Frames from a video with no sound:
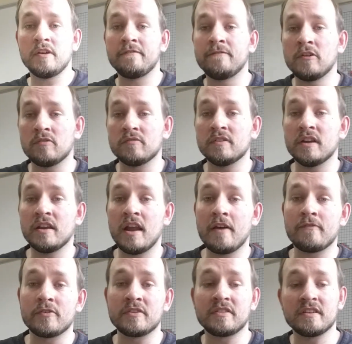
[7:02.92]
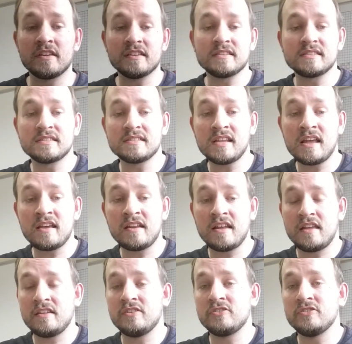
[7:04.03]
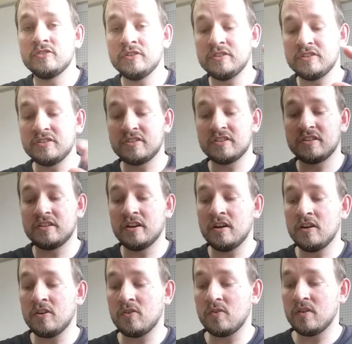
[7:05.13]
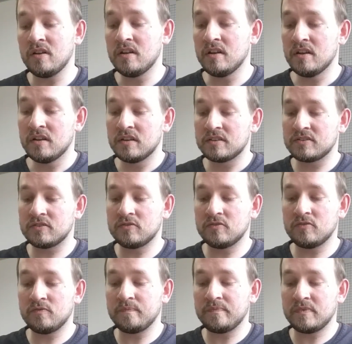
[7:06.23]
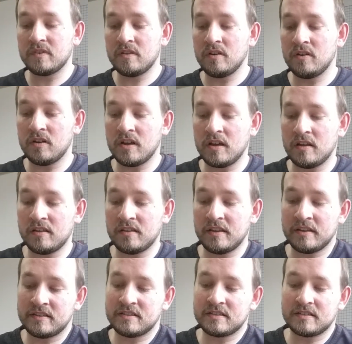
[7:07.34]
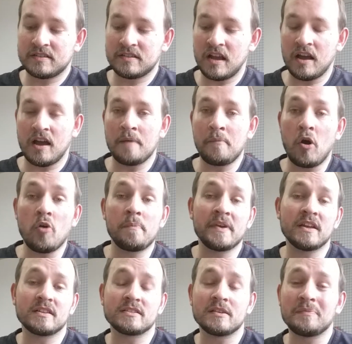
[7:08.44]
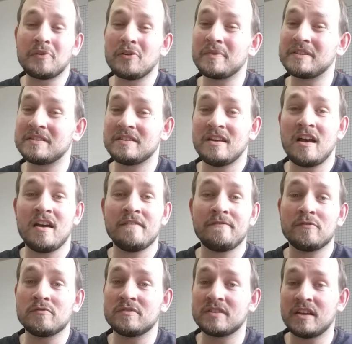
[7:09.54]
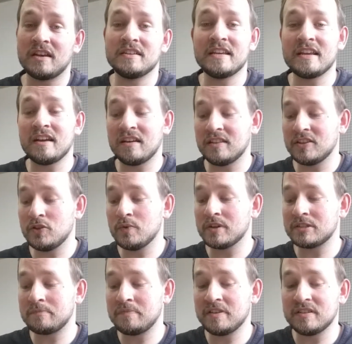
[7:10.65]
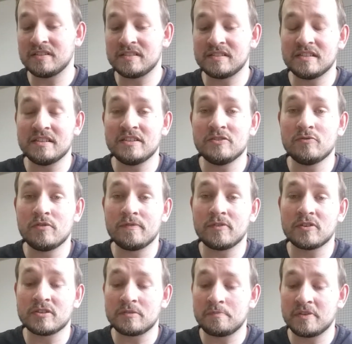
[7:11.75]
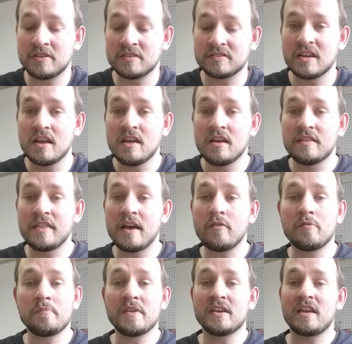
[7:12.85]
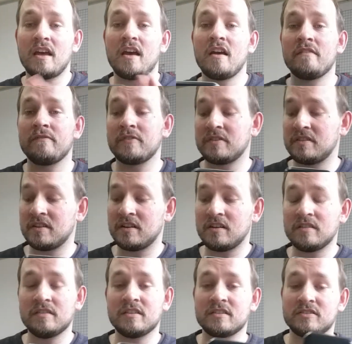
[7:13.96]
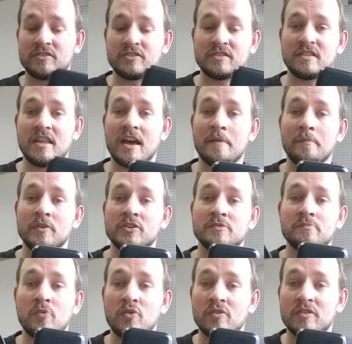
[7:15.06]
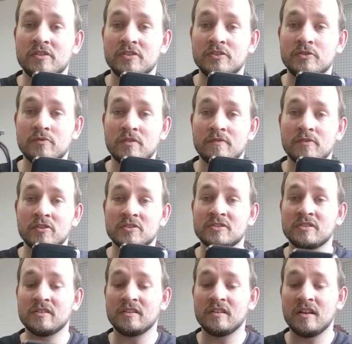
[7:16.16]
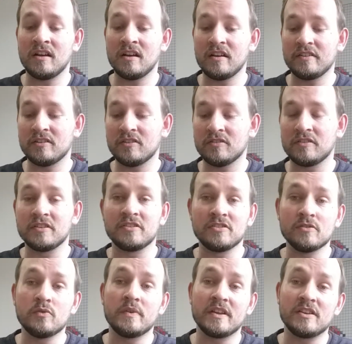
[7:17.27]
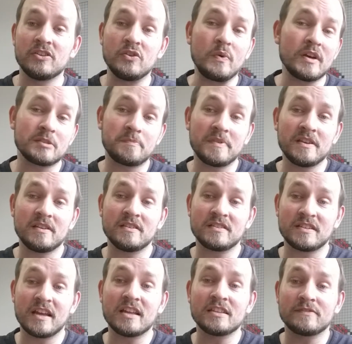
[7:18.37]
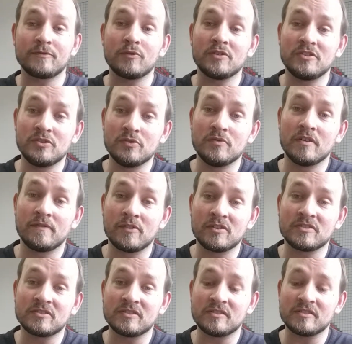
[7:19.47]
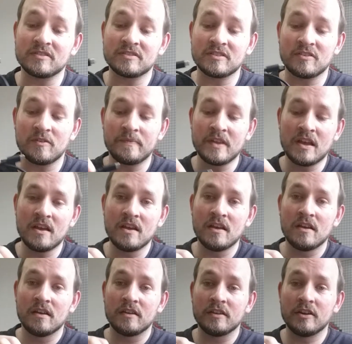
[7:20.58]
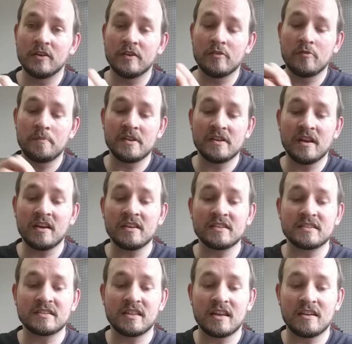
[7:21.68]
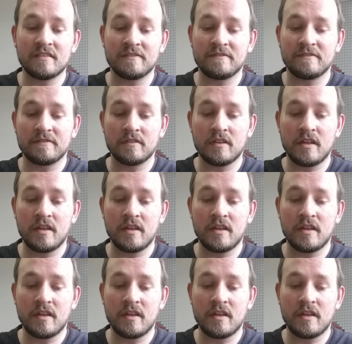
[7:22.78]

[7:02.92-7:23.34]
my phone, and everything is set and good to go. So, I'm hoping at some point we see iPhones kind of take on the USB-C universe, because that would make everything on this just that much more universal. The U in USB stands for universal. So, it would be nice that if